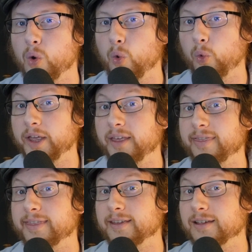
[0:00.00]

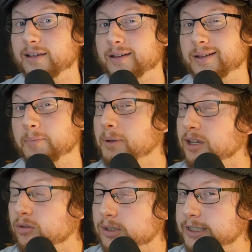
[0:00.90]
With
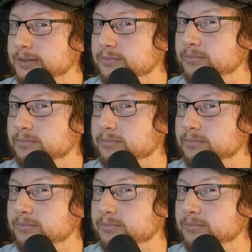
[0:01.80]
Bitcoin,